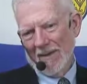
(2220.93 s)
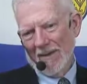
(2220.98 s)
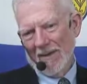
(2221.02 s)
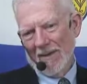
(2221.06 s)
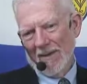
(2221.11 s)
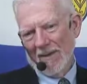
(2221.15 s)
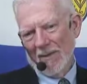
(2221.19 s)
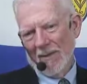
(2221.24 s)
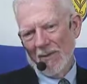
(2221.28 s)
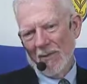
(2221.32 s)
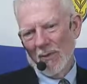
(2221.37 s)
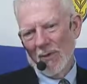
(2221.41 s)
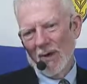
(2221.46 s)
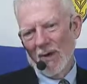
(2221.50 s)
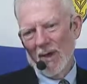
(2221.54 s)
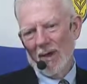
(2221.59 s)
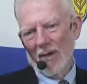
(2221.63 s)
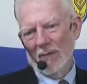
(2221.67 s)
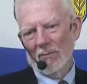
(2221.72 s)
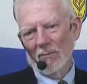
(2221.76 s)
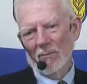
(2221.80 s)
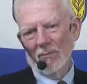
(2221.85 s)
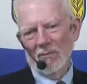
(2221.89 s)

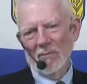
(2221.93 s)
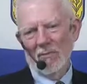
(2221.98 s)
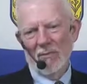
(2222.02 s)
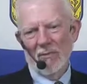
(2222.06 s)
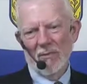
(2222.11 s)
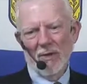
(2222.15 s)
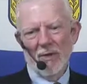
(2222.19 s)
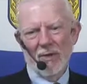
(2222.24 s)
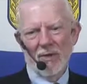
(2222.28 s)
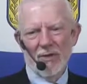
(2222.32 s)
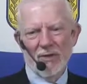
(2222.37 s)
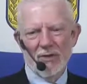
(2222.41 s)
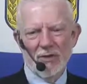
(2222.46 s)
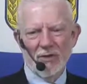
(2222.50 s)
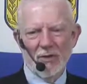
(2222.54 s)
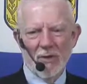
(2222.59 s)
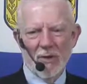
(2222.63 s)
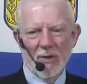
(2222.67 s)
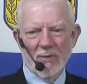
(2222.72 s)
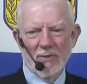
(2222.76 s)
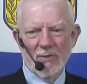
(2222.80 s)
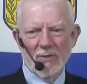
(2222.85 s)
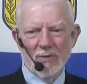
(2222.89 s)
Well, the
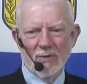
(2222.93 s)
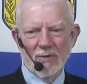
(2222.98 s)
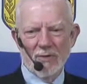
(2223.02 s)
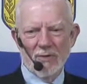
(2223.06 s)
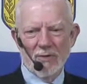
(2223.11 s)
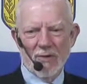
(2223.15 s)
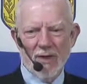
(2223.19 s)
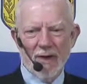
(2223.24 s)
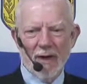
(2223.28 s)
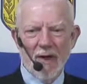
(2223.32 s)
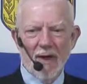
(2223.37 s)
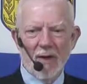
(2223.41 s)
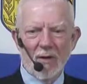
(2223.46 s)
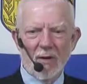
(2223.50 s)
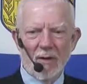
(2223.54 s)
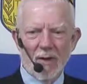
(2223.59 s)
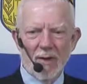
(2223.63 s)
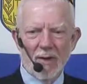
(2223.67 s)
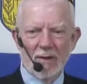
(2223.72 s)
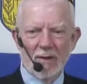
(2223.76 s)
scriptures, yeah, go ahead.